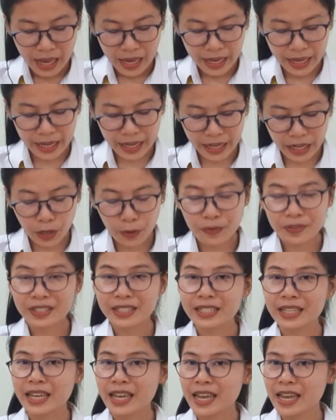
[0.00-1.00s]
He
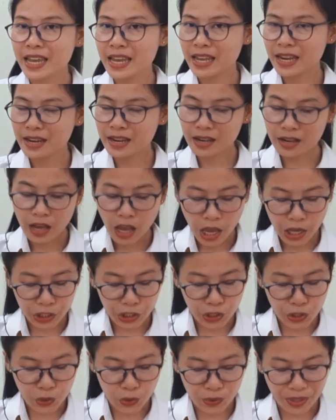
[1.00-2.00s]
lives in
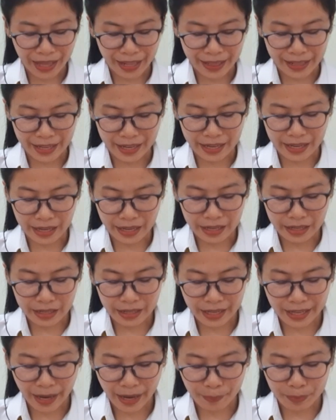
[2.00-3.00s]
New Delhi,
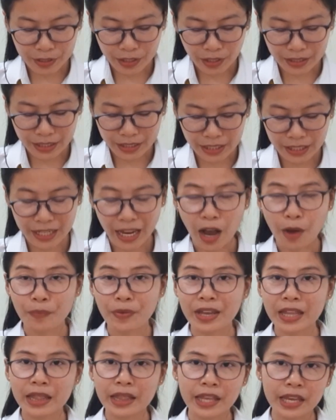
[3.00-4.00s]
the capital city
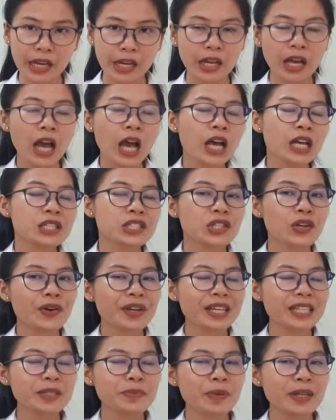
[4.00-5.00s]
of India. So
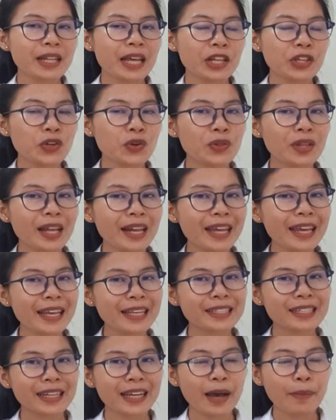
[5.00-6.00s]
this means that New Delhi
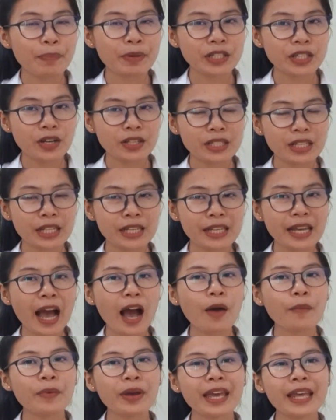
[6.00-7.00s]
is the capital city of